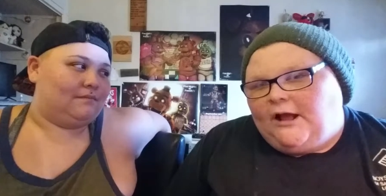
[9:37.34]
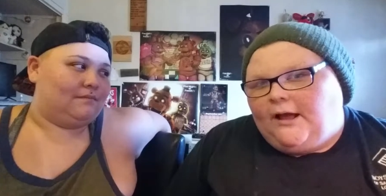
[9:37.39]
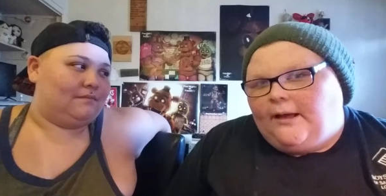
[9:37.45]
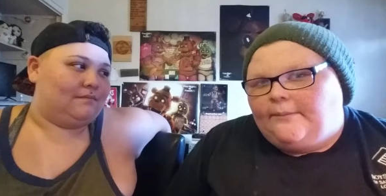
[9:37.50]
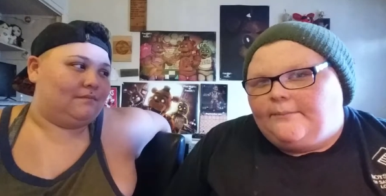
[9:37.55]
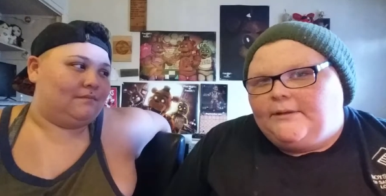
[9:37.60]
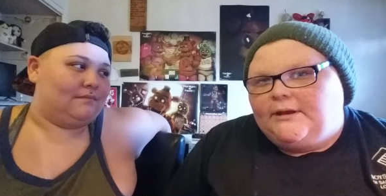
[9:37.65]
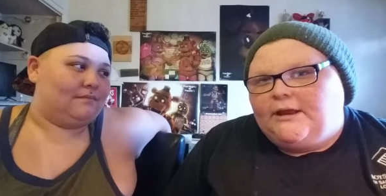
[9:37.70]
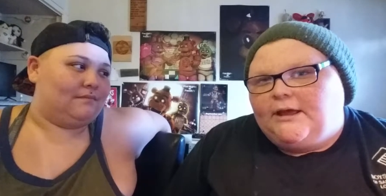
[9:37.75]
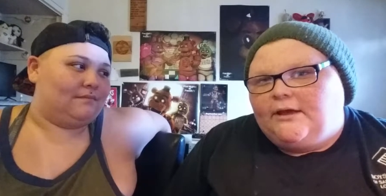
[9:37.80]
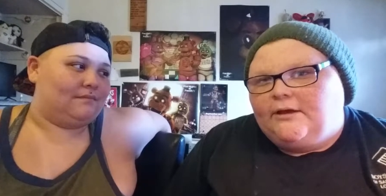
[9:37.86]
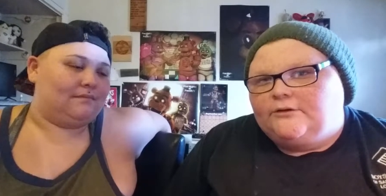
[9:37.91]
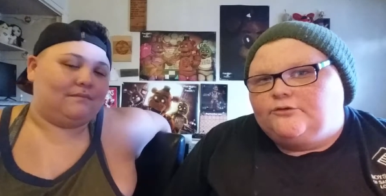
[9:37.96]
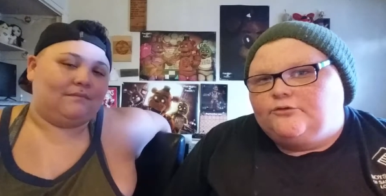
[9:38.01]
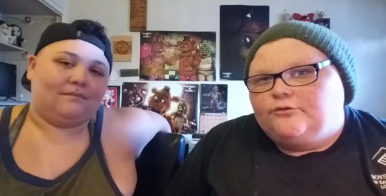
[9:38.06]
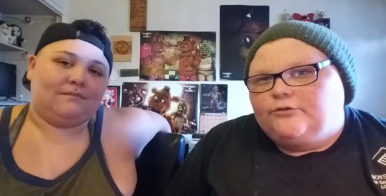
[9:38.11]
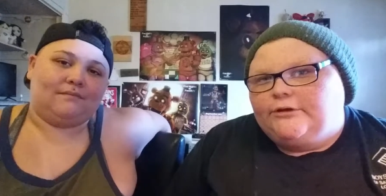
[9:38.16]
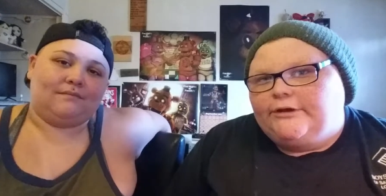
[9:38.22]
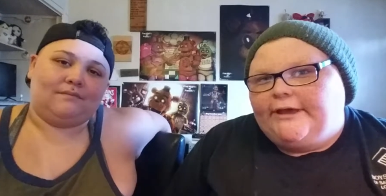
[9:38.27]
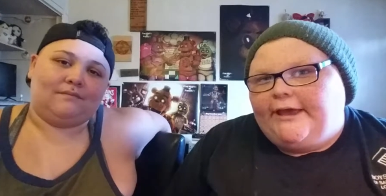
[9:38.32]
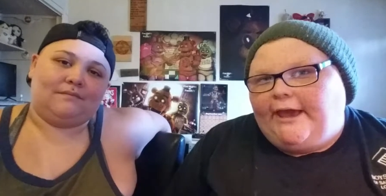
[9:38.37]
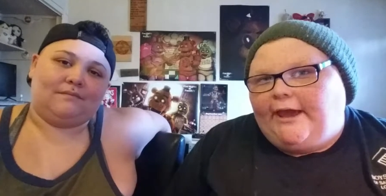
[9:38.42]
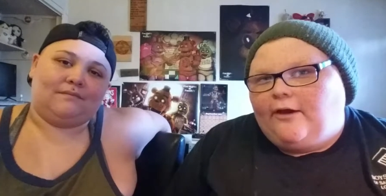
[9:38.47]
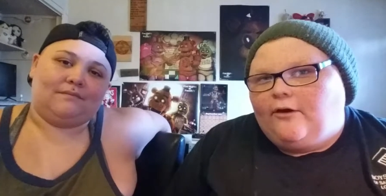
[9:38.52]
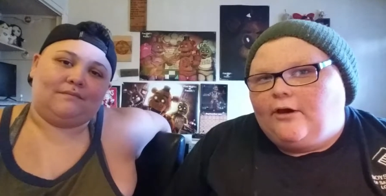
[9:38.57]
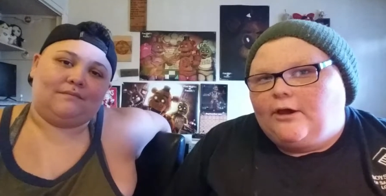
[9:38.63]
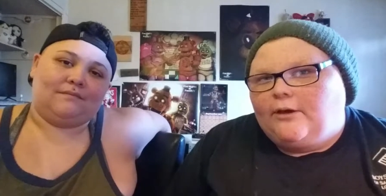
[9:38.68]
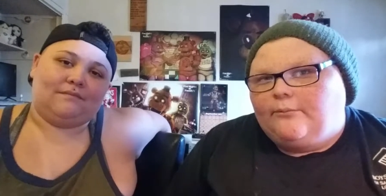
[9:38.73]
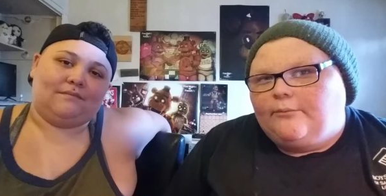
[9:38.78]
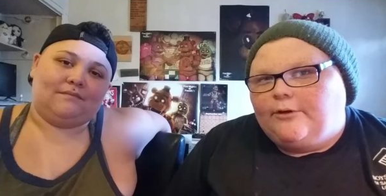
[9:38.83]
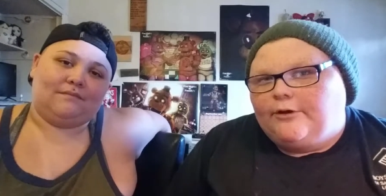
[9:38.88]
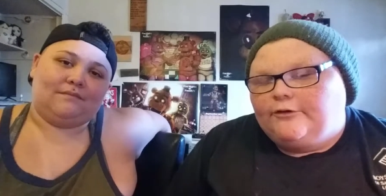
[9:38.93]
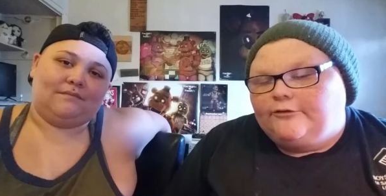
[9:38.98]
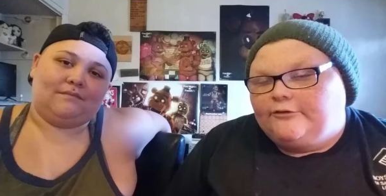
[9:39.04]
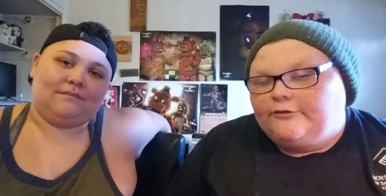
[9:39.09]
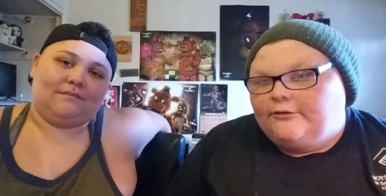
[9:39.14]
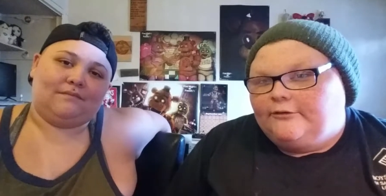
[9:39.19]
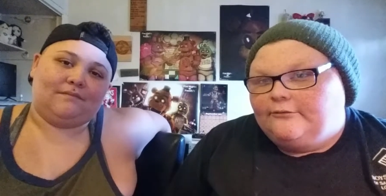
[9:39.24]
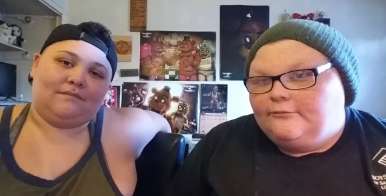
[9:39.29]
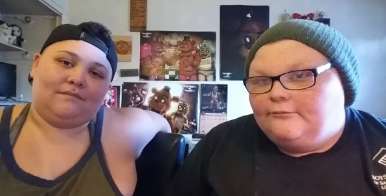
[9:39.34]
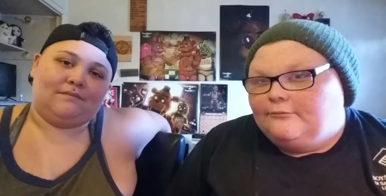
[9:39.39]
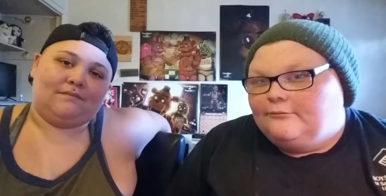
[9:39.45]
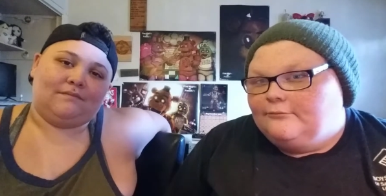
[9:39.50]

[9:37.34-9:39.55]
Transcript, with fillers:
Speaker 1: I'm an actually caring person.